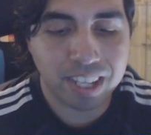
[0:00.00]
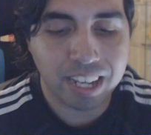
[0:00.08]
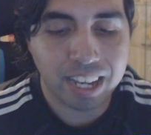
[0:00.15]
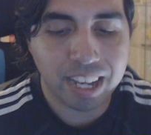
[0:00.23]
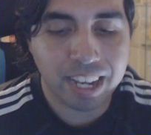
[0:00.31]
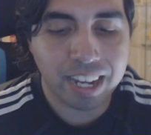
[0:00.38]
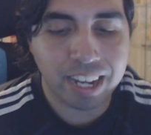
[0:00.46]

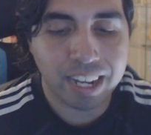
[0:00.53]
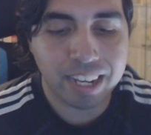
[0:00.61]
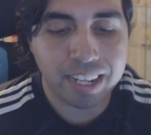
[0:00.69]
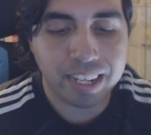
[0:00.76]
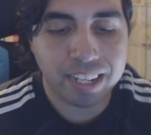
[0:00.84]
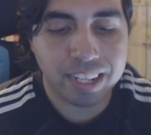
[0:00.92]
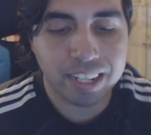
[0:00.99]

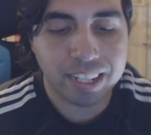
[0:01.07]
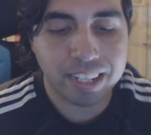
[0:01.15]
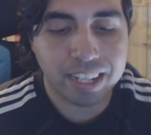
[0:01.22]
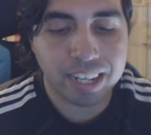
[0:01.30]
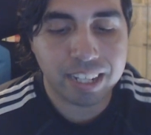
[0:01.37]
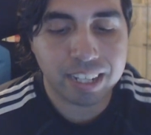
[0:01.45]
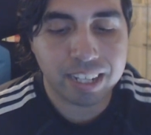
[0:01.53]
and
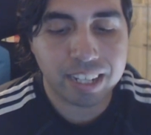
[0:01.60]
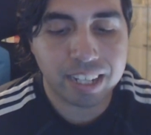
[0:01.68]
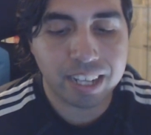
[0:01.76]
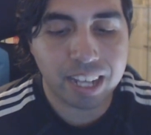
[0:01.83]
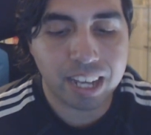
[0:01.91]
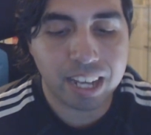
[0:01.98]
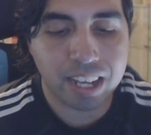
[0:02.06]
that
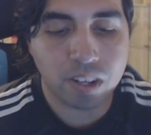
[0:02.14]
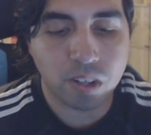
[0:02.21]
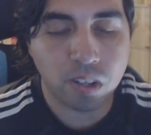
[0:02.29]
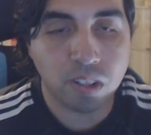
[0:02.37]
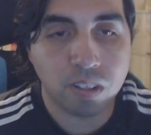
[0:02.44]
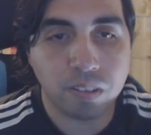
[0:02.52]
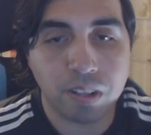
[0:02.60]
they
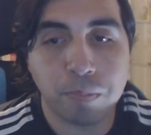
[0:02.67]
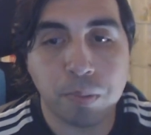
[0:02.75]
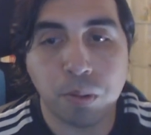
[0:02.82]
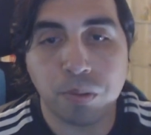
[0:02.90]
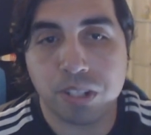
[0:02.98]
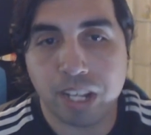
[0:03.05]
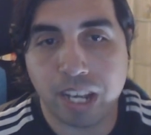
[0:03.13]

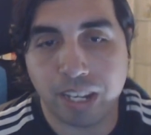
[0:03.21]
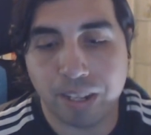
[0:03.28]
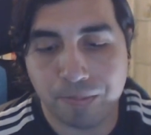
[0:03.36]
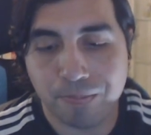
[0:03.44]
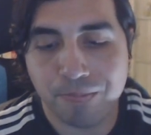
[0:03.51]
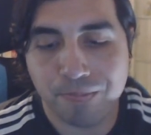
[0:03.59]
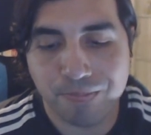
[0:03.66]
both stink,
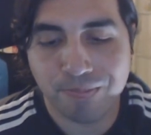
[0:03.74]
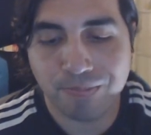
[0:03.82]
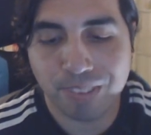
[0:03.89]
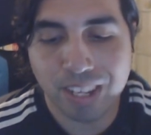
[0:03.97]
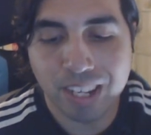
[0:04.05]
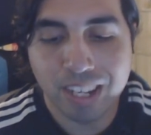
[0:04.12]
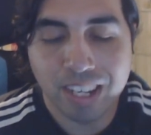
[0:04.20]

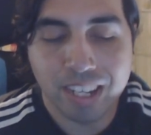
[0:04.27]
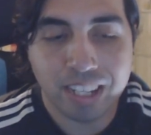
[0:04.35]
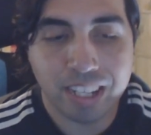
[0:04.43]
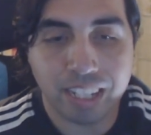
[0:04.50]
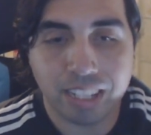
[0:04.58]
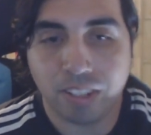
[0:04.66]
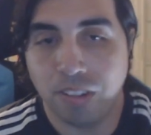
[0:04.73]

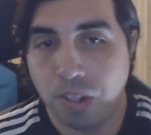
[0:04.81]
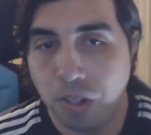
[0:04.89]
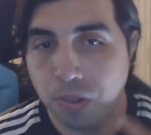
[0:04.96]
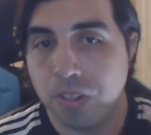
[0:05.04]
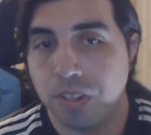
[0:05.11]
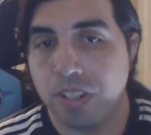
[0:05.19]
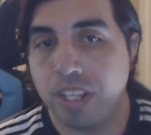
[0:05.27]
that their
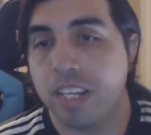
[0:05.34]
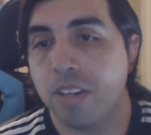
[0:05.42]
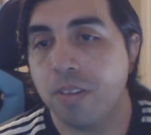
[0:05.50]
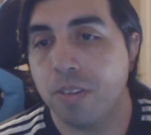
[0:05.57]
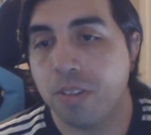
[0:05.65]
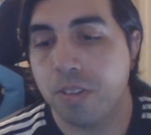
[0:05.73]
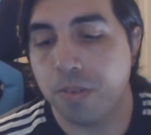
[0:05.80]
noses get
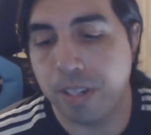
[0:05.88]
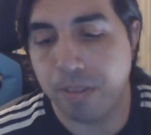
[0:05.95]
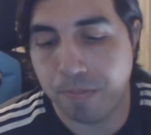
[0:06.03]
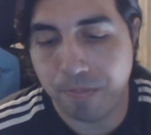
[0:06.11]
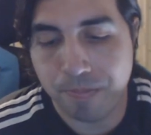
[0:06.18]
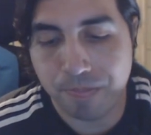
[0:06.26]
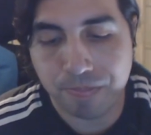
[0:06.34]
used to it,
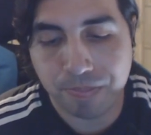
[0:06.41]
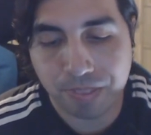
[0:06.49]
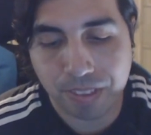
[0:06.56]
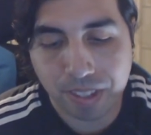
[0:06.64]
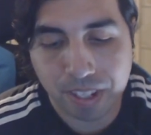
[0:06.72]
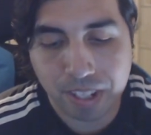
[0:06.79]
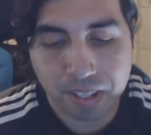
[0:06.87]

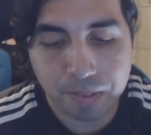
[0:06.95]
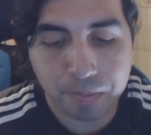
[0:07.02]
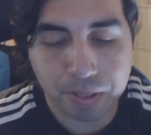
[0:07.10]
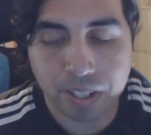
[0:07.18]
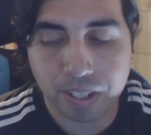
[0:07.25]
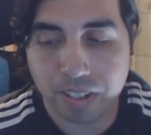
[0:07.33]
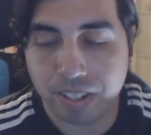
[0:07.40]

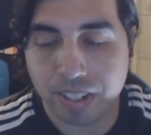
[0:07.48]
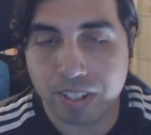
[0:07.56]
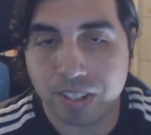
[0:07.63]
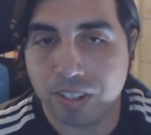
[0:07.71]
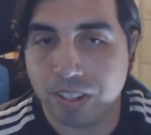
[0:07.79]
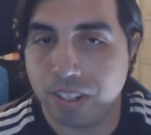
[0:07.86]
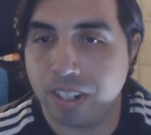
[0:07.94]
because it's
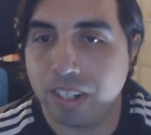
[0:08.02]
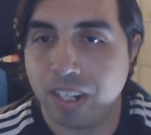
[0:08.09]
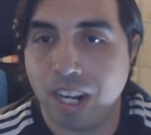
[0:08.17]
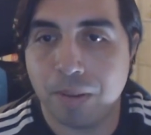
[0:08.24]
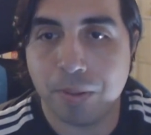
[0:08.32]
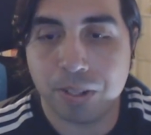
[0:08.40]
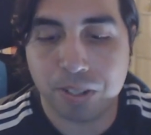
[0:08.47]
just a
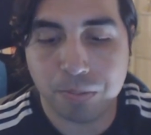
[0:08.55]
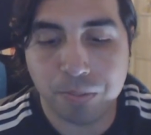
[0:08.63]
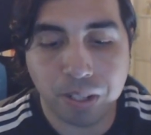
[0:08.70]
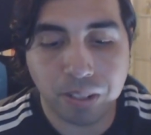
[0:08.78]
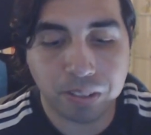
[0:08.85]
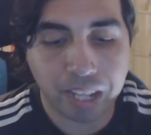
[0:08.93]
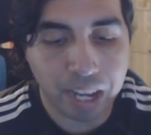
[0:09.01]
common
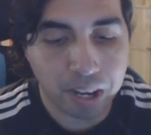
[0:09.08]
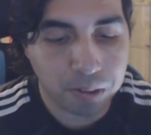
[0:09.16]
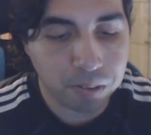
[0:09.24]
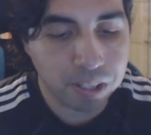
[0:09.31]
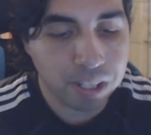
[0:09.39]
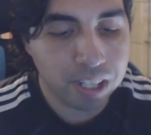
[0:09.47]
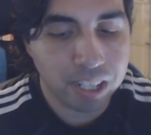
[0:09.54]
smell now,
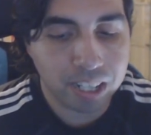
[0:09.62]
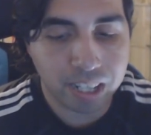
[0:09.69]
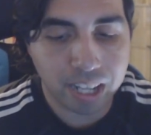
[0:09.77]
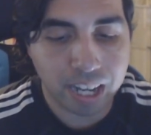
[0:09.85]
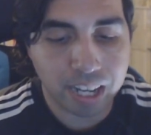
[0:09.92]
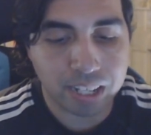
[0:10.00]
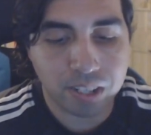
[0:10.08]

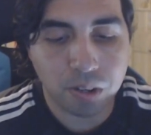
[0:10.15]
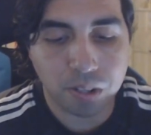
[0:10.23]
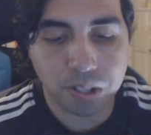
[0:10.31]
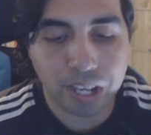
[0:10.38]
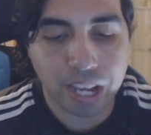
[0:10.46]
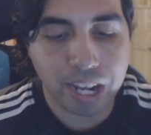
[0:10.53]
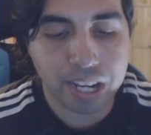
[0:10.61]
that no, you
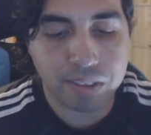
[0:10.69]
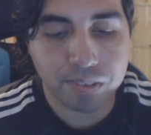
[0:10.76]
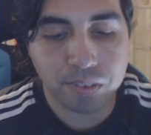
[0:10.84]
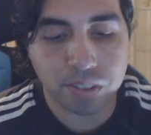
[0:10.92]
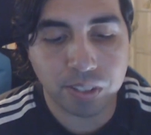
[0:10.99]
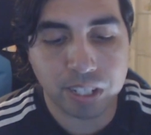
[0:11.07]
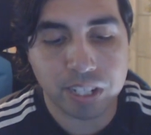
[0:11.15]
can't even
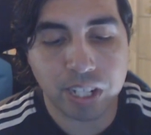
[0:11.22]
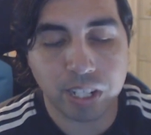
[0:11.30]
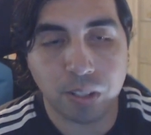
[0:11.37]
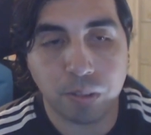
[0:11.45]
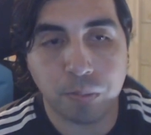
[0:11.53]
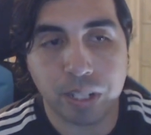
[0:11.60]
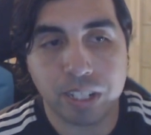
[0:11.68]
really
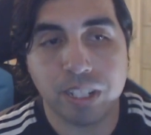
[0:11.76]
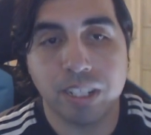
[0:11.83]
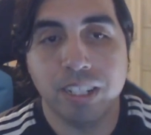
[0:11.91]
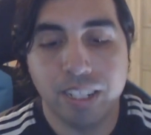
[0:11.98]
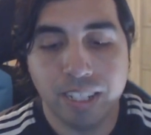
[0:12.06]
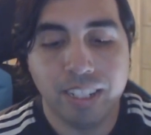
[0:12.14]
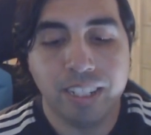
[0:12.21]
tell, but
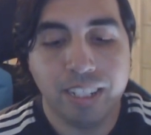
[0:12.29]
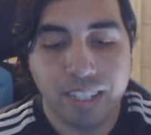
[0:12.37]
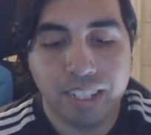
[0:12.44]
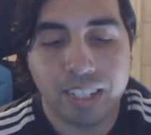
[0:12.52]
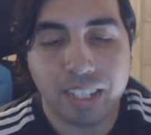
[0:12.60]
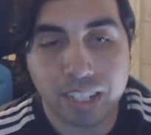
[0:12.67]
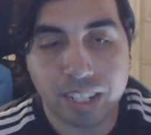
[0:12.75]

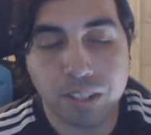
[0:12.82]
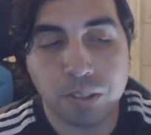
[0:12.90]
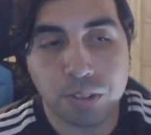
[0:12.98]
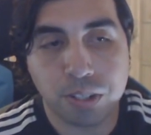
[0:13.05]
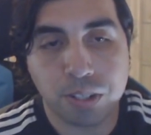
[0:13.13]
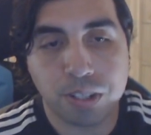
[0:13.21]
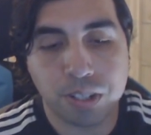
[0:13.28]
you
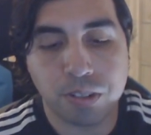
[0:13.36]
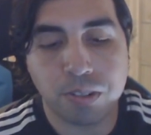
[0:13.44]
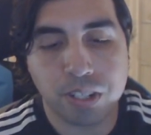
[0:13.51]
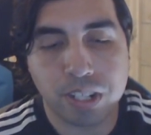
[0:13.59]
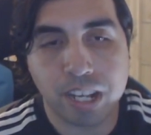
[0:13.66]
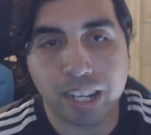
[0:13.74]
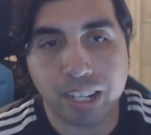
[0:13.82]

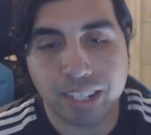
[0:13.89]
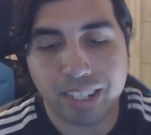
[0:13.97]
stink.